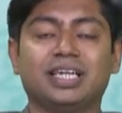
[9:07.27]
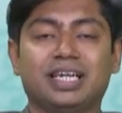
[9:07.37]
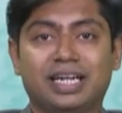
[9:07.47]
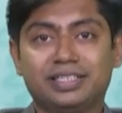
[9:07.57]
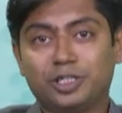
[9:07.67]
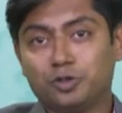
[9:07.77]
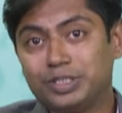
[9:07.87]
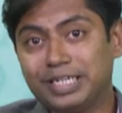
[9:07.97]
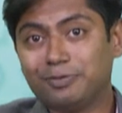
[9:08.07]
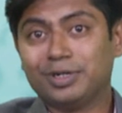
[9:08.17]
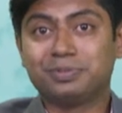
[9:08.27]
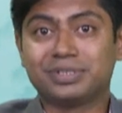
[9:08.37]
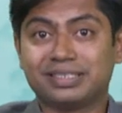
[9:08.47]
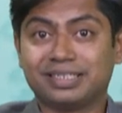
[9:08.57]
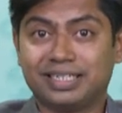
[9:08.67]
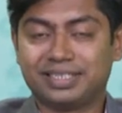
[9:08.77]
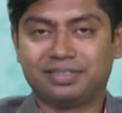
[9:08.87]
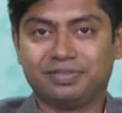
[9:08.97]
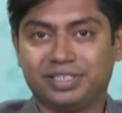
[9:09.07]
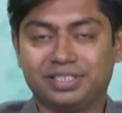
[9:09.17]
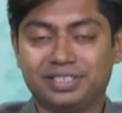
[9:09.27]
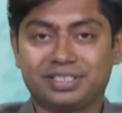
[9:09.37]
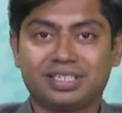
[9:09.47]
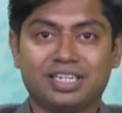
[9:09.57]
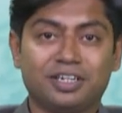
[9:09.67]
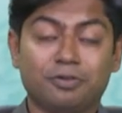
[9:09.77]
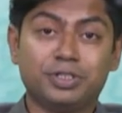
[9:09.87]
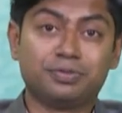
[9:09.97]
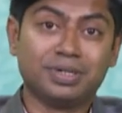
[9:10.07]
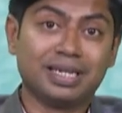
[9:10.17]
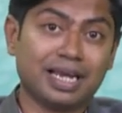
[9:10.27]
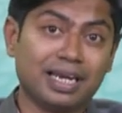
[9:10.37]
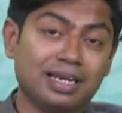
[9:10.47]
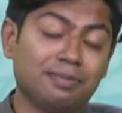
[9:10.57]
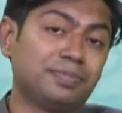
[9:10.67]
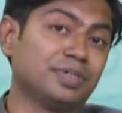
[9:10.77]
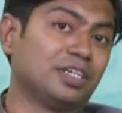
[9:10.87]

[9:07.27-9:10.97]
and then you develop certain activities which will help